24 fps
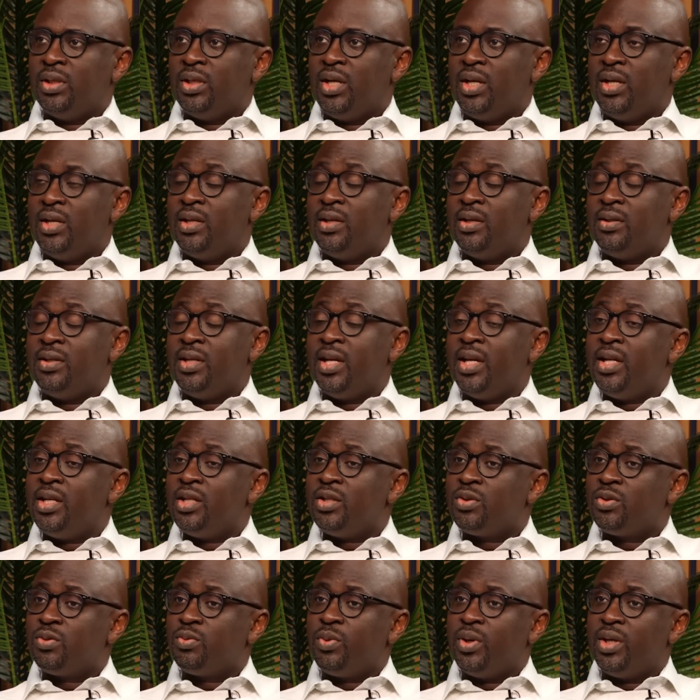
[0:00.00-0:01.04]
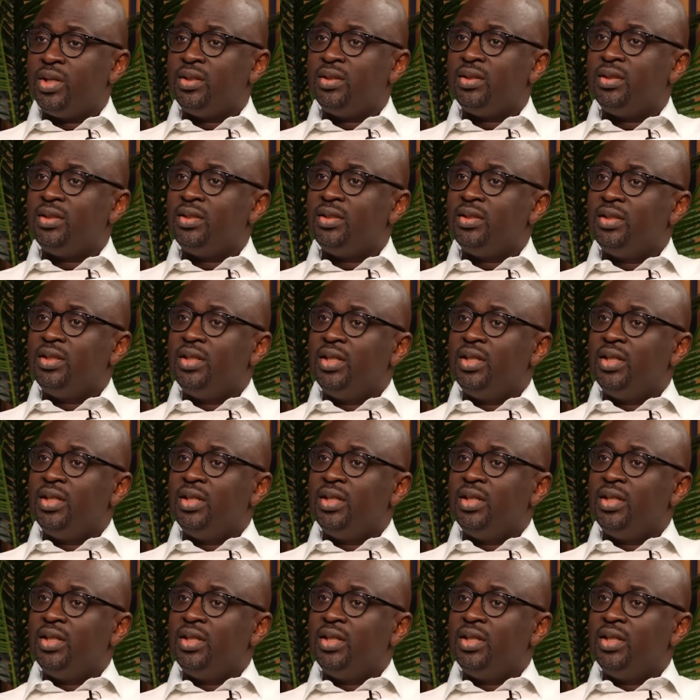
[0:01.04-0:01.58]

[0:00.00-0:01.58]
In the days when